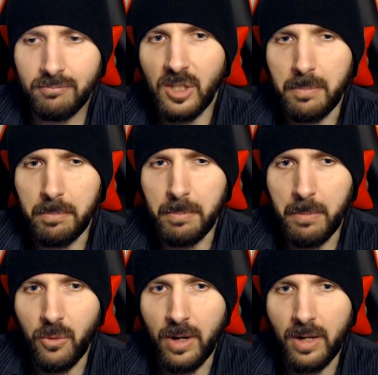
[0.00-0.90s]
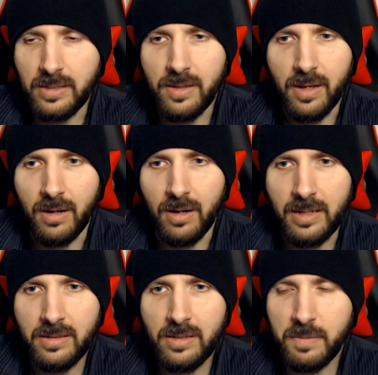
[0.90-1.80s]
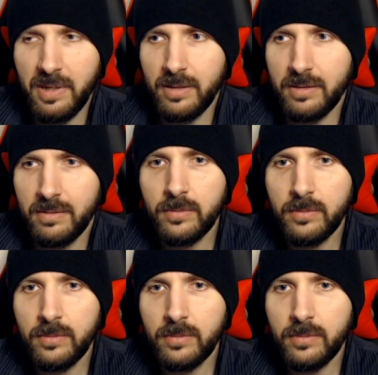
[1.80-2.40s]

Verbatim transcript: Did he memorize their license plate?